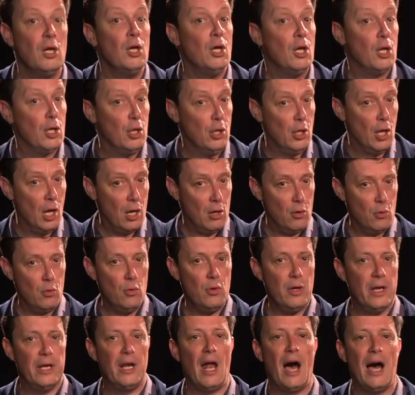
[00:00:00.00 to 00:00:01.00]
No
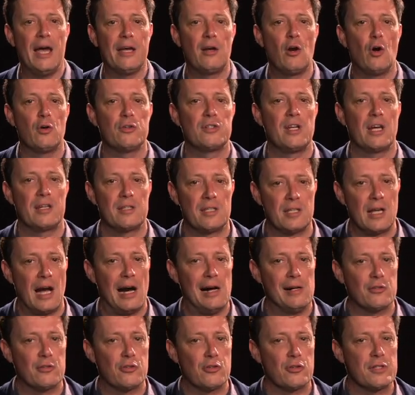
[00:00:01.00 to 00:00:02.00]
in high context
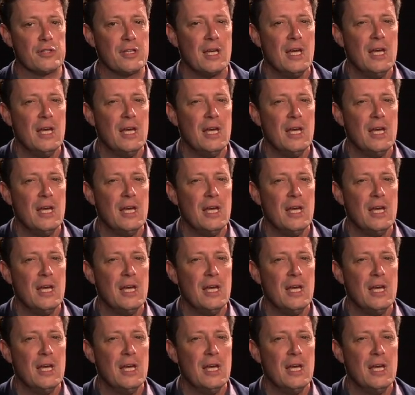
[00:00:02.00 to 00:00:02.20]
cultures